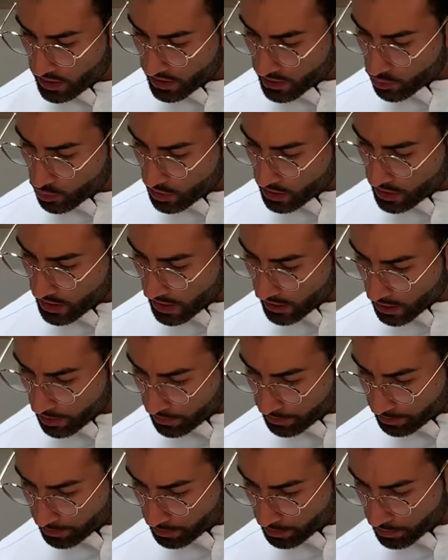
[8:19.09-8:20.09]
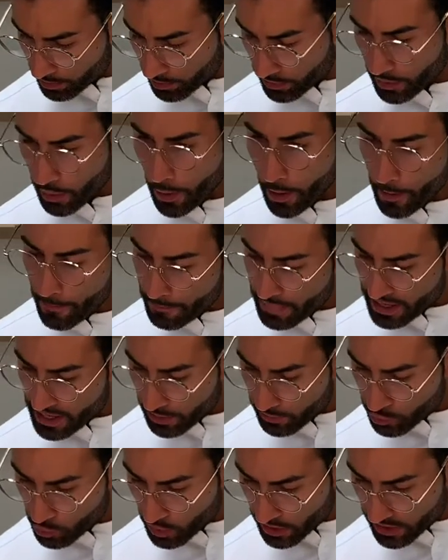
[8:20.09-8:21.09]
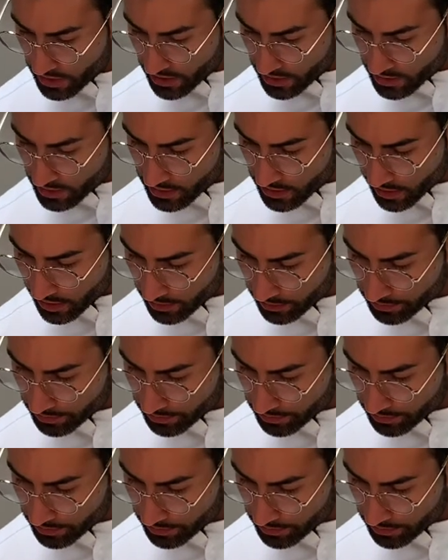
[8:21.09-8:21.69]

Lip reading: It's really like a medium sweetness here.